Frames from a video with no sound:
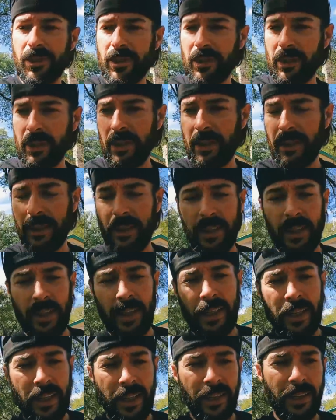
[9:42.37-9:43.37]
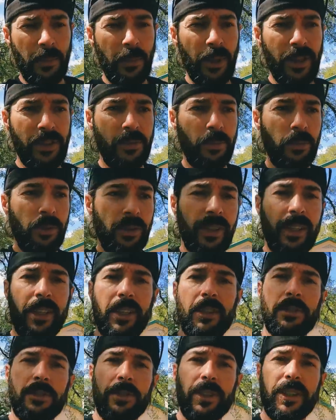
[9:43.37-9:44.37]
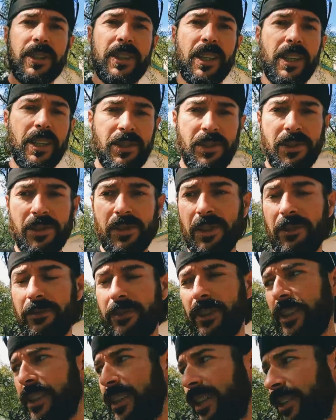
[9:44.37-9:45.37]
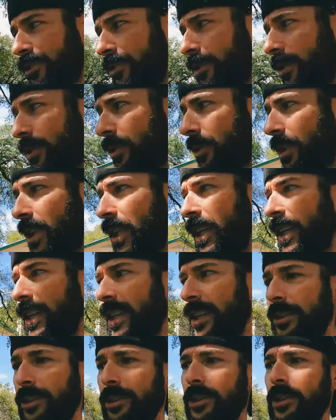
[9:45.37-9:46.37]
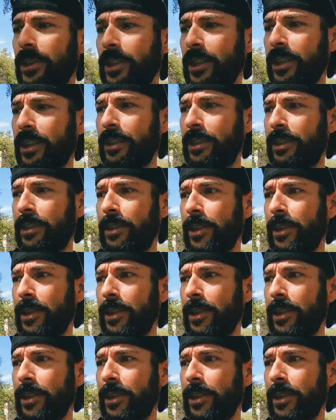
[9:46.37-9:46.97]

engine. And they make some really killer intakes and stuff like that. So it'll look